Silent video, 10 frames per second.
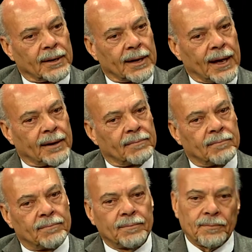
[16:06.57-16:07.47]

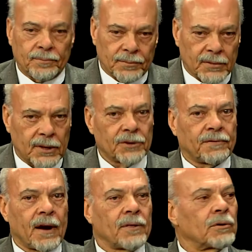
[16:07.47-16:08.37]
And his
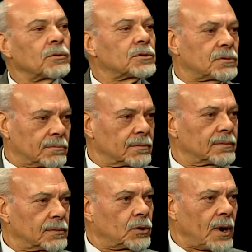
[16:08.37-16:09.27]
father was
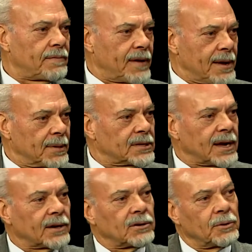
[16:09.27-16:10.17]
quite famous,
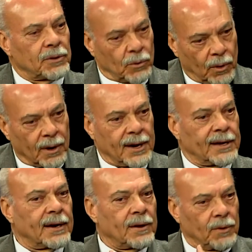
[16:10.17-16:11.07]
actually. When the war
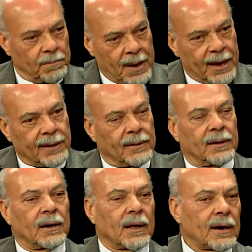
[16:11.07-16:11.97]
ended, he went back and
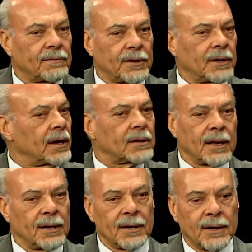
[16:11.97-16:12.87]
did a lot of
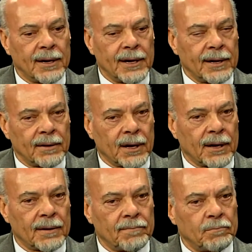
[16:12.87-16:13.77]
conducting,
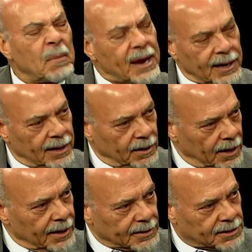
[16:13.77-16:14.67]
mainly in
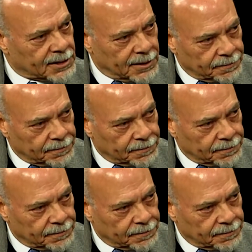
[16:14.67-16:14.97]
East.